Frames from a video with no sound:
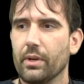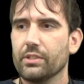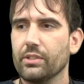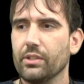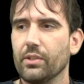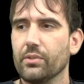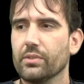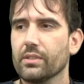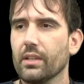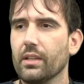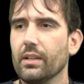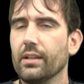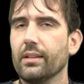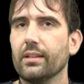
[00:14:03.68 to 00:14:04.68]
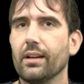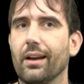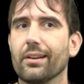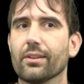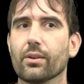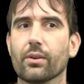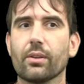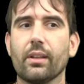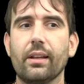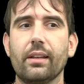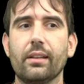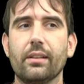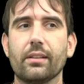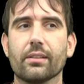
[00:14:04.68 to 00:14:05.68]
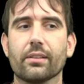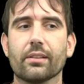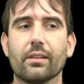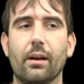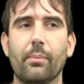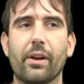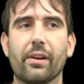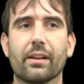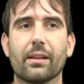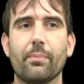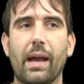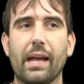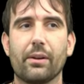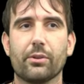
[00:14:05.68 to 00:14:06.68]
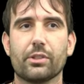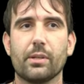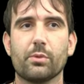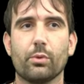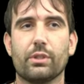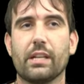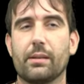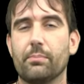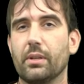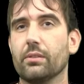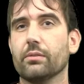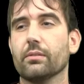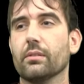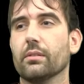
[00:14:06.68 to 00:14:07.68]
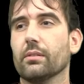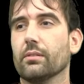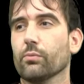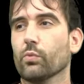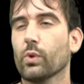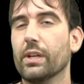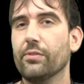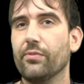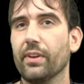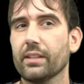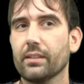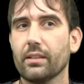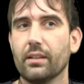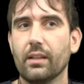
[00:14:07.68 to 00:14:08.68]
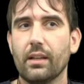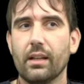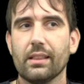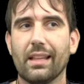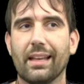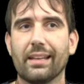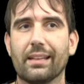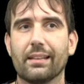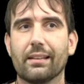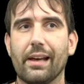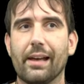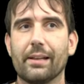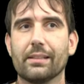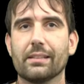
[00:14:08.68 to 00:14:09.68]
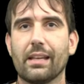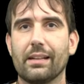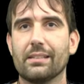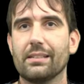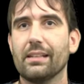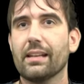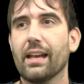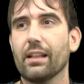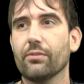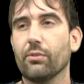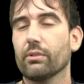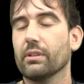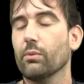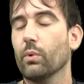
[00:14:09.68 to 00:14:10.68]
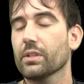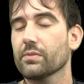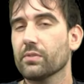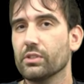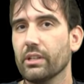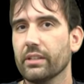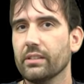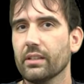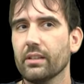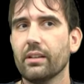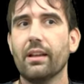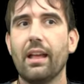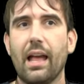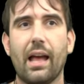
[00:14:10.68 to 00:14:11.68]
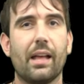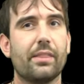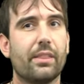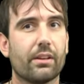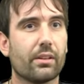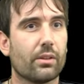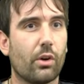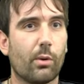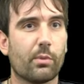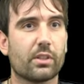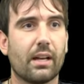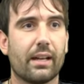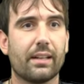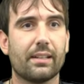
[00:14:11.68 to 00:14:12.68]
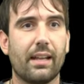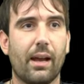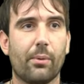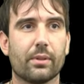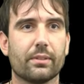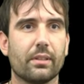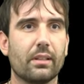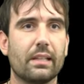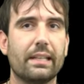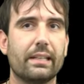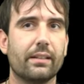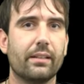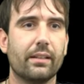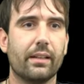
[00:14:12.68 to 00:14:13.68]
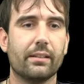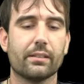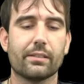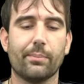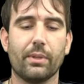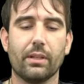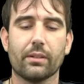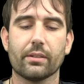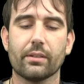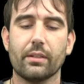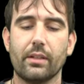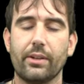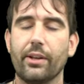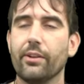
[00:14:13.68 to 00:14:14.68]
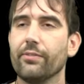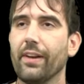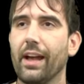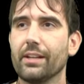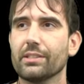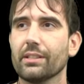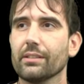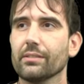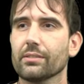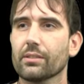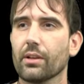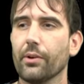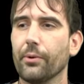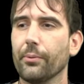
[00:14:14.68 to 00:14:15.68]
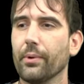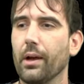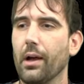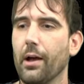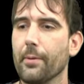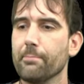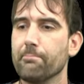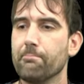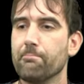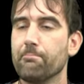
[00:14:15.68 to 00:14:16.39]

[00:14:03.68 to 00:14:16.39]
much use. Uh, earlier American battleships, which had been refit, like uh, Tennessee, California, and West Virginia, had their armored conning tower deleted in a similar fashion. So, uh,